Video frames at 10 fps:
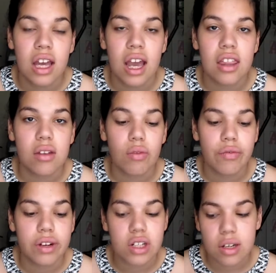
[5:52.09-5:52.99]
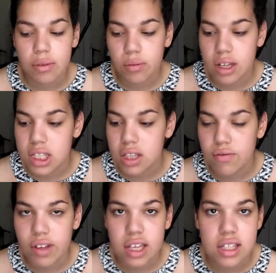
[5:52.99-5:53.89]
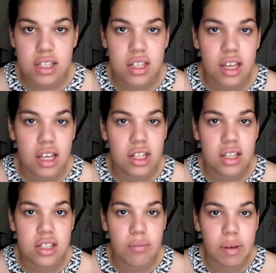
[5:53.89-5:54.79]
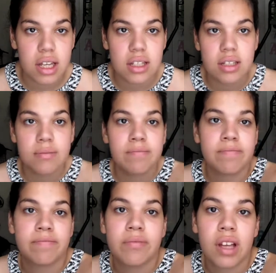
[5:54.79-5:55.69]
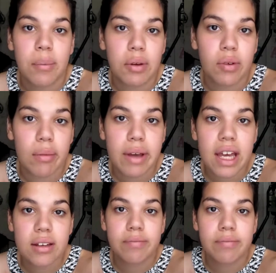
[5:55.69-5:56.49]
and then we'll finish up the rest of the face in just a bit. Be right back.